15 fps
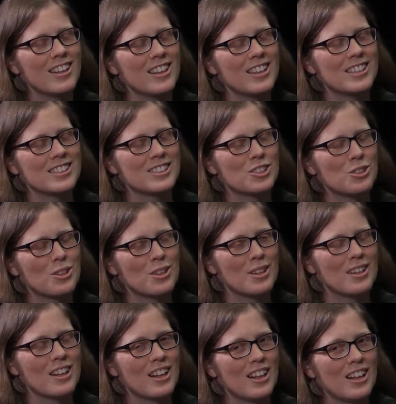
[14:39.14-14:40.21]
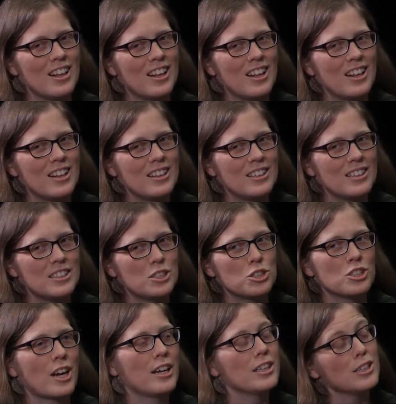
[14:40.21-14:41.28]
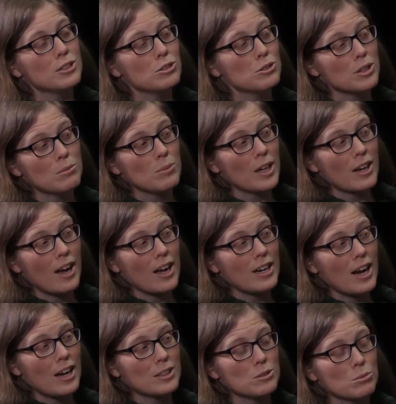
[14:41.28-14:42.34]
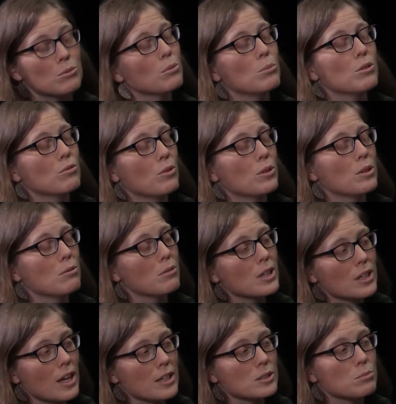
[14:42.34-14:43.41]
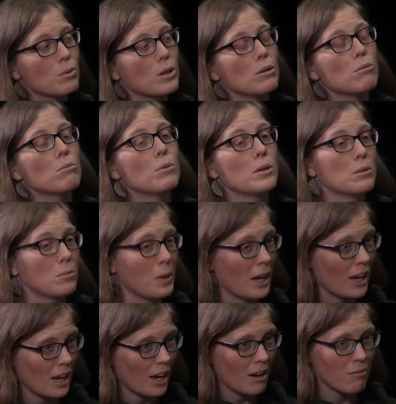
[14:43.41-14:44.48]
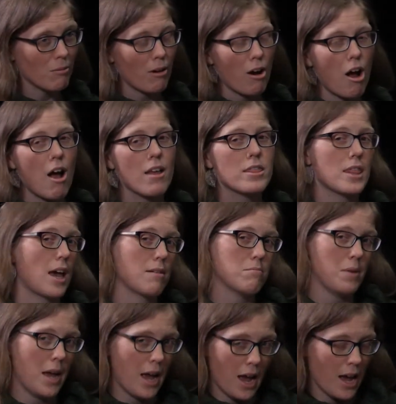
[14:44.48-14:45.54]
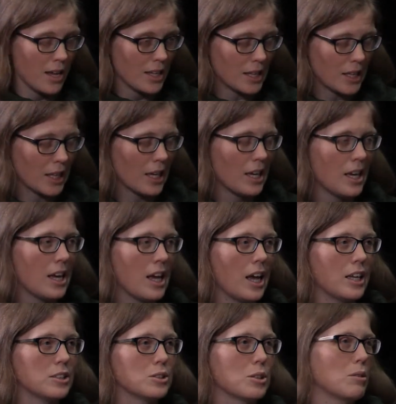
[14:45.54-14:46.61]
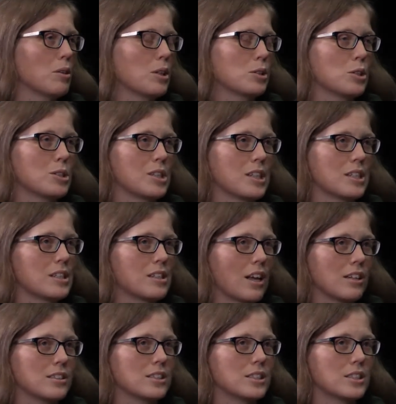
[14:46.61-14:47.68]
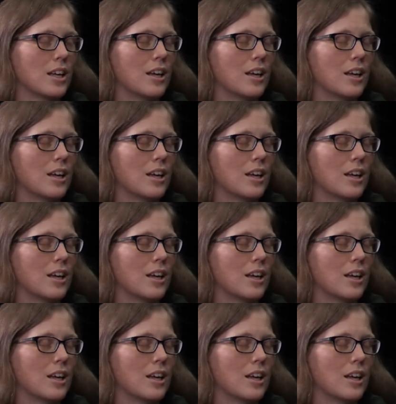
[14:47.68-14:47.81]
this this shining dream that God has will be fully realized, but it will be, and we're on that path. And so there's this sense